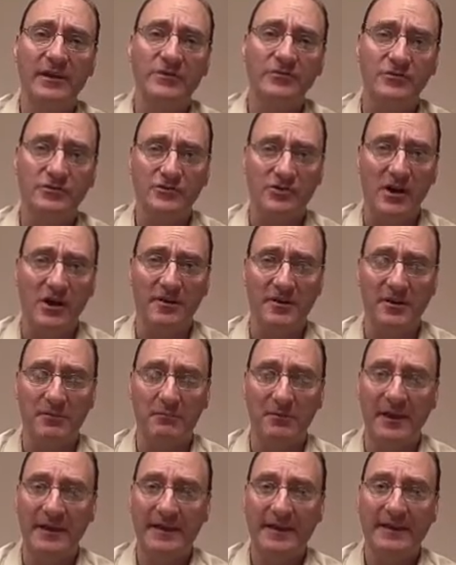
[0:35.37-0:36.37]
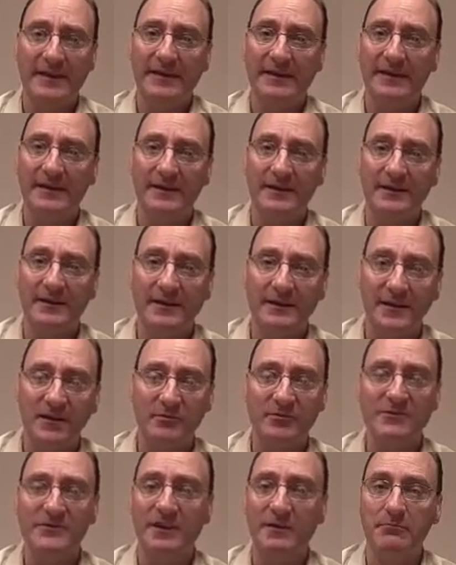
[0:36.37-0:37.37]
interest on their money, the
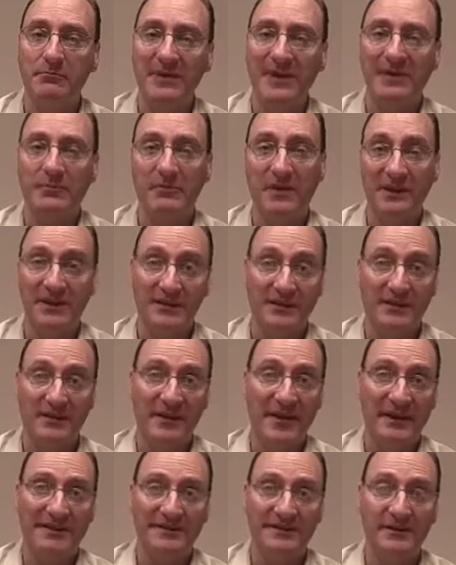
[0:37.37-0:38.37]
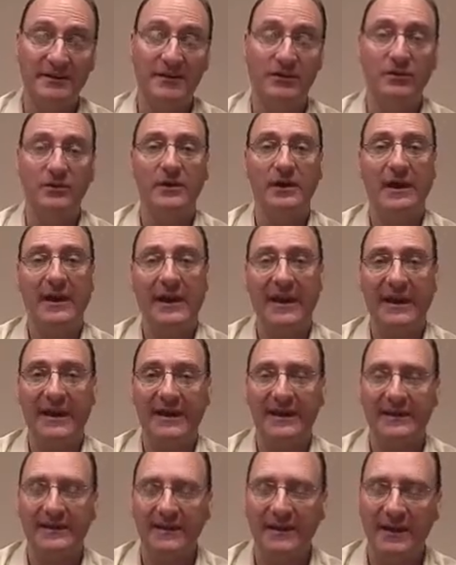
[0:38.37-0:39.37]
government's going to make money on that deal,
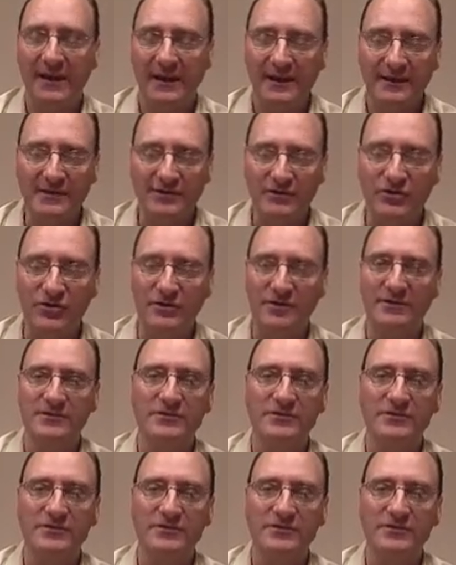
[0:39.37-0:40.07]
and it's good.